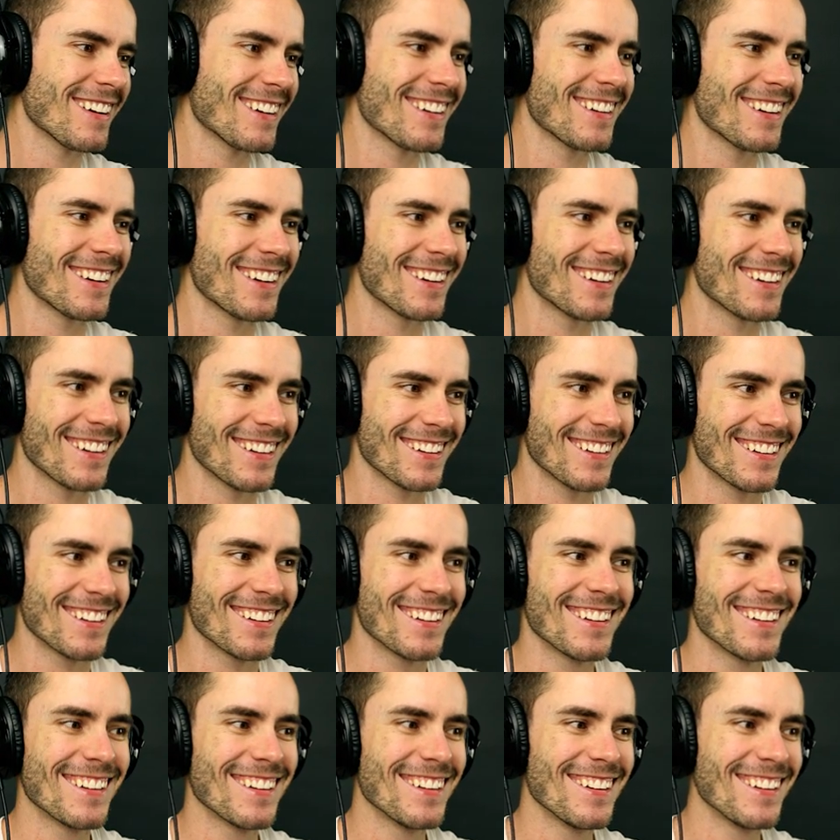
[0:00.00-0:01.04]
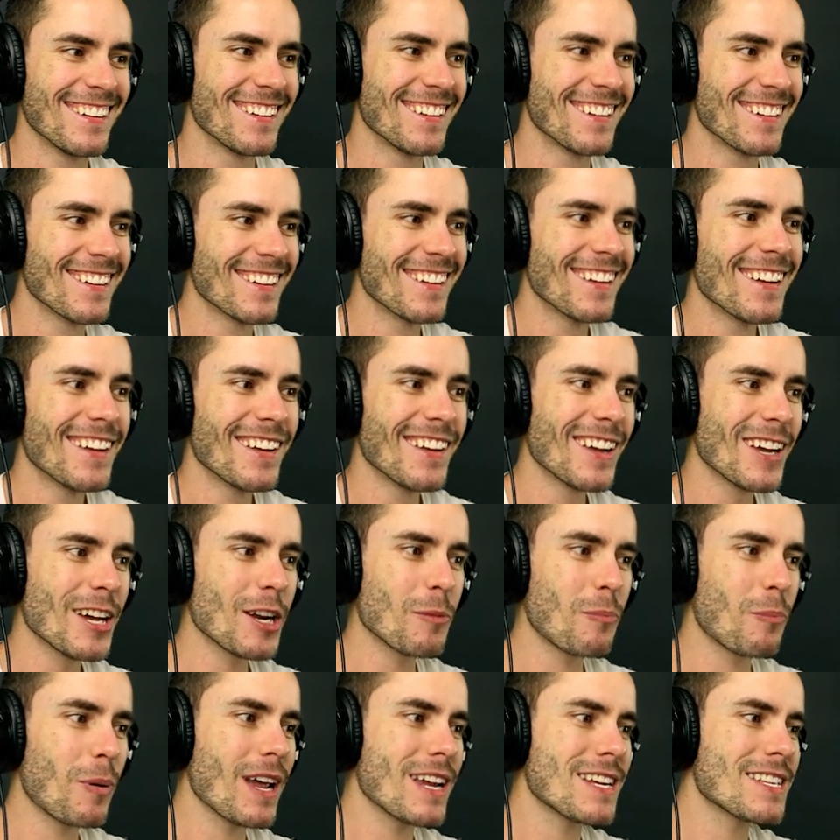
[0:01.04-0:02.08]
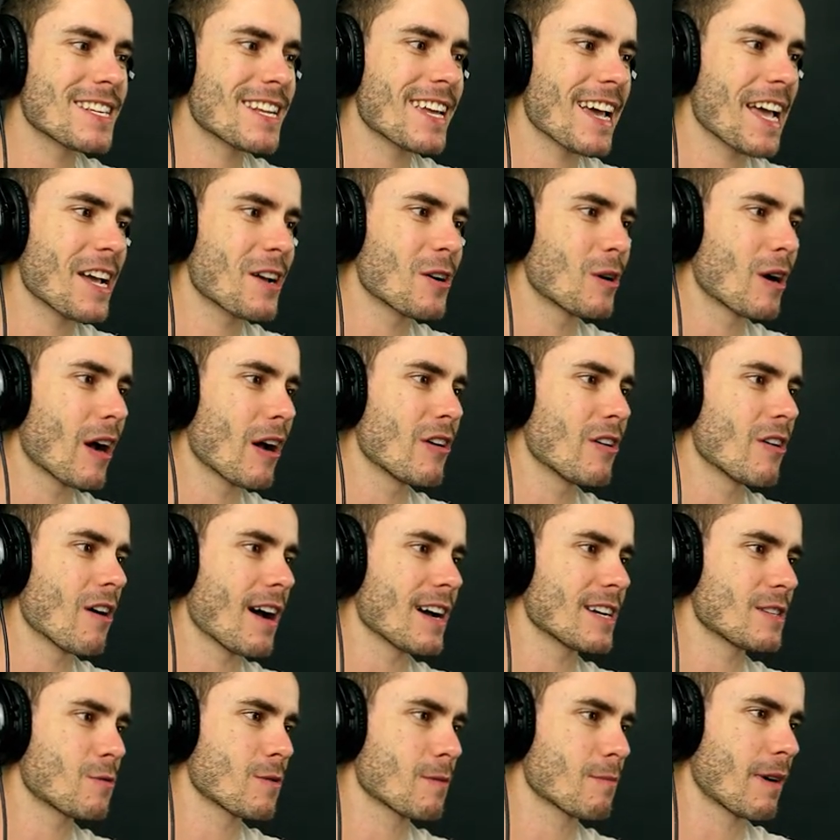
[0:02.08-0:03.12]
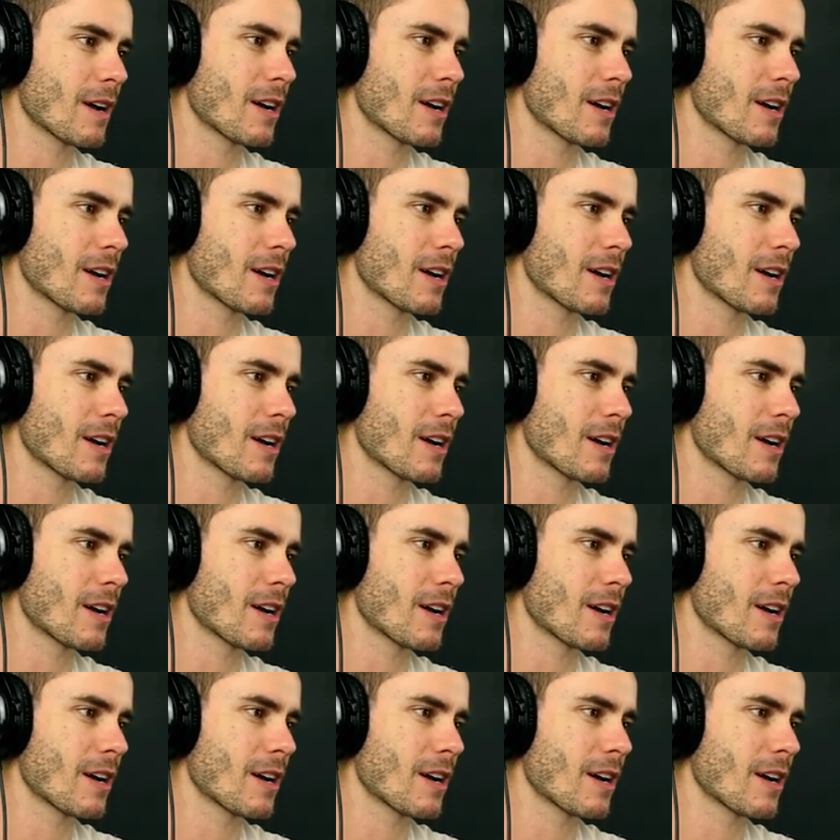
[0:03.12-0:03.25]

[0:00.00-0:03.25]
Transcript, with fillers: and a piece of cake will go nice with